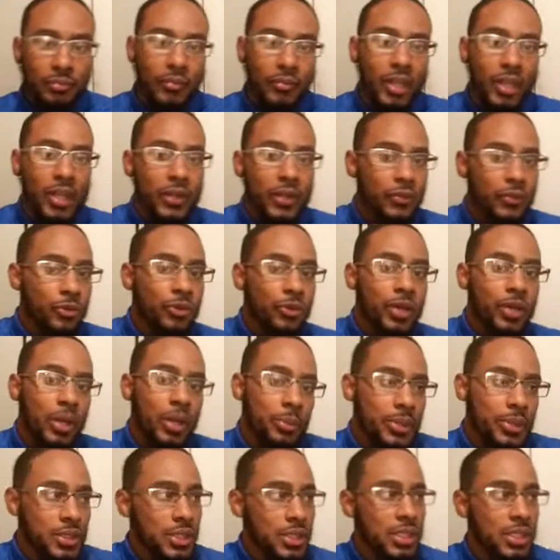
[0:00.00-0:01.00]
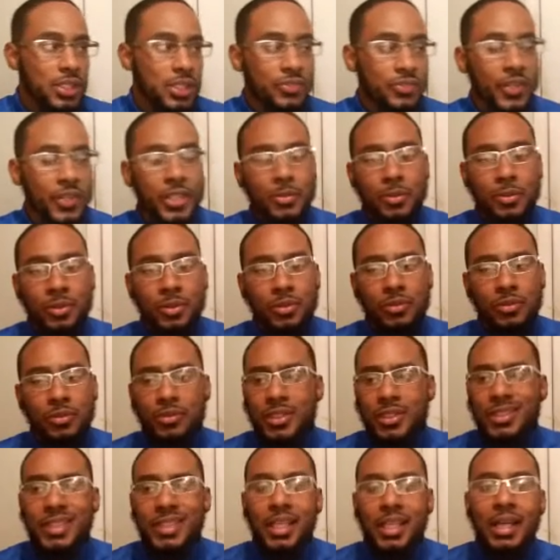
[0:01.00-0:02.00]
if you come into these Facebook groups,
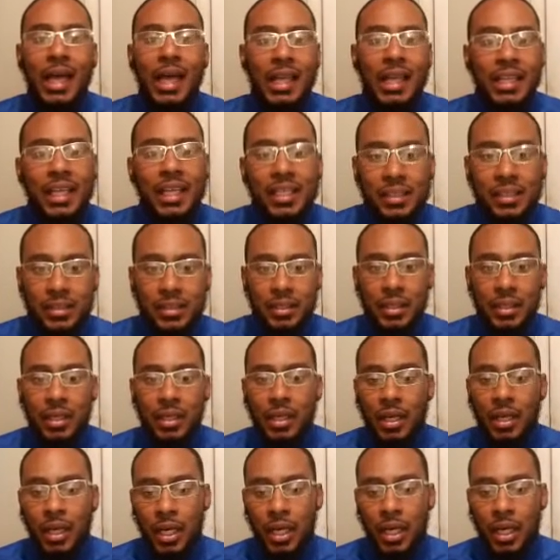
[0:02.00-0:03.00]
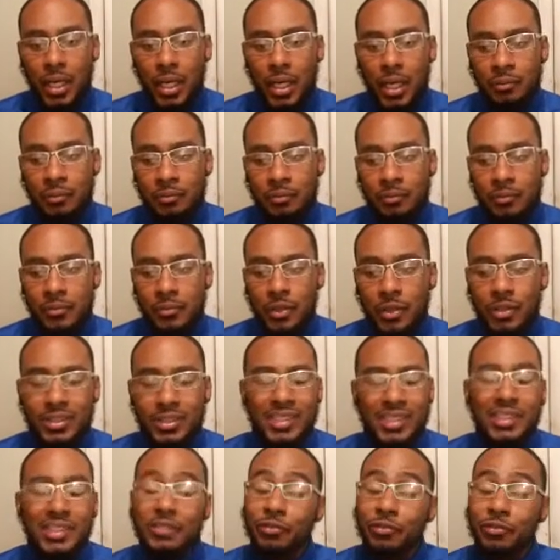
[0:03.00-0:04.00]
let's say Atlanta,
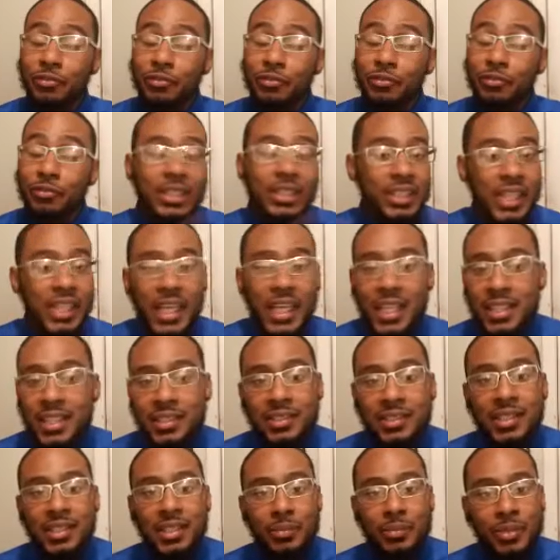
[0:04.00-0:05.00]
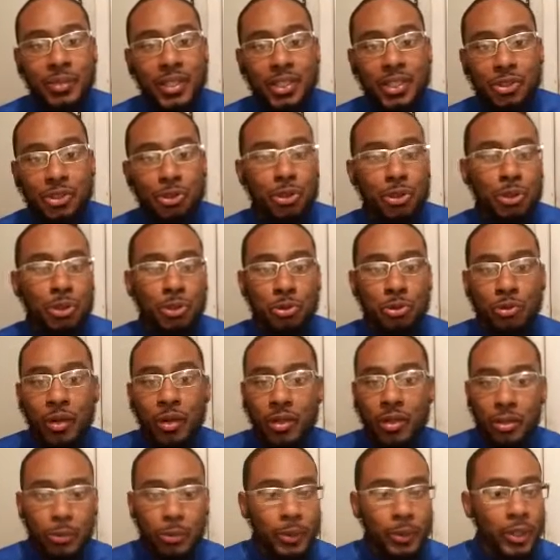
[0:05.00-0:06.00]
just really any city, because you can do credit
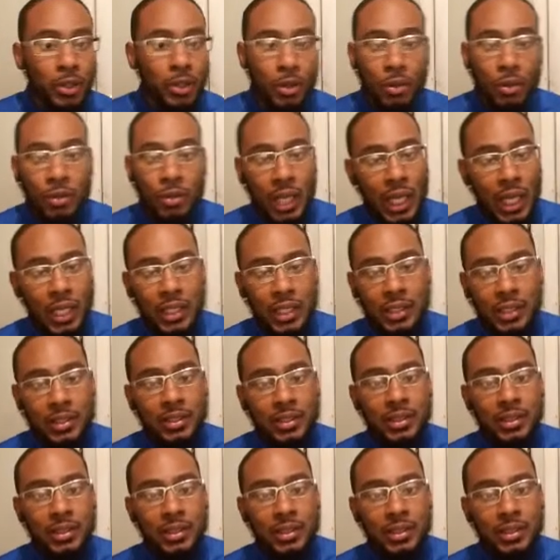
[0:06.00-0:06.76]
repair online.